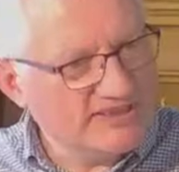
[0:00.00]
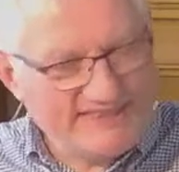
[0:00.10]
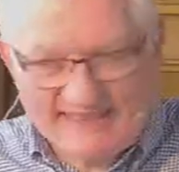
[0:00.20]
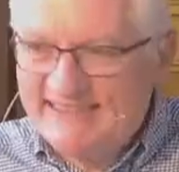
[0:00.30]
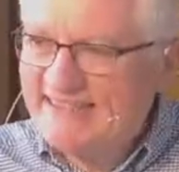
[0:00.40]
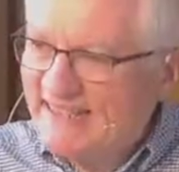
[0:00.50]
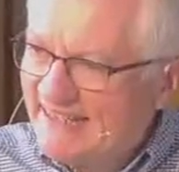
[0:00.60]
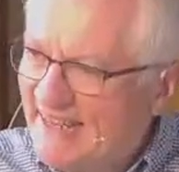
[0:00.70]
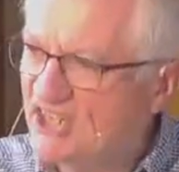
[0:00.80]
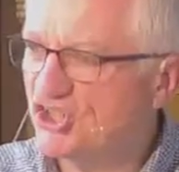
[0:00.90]
didn't
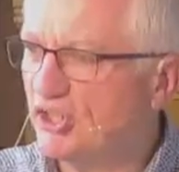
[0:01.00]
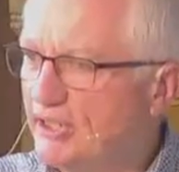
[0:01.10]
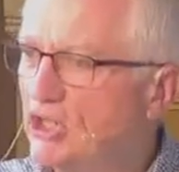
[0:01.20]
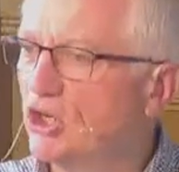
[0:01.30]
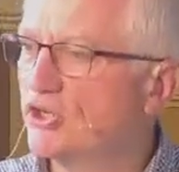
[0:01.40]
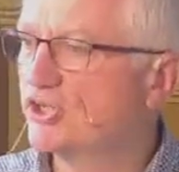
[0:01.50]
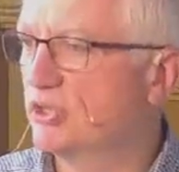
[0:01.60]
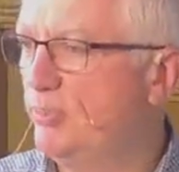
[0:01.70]
initially curse the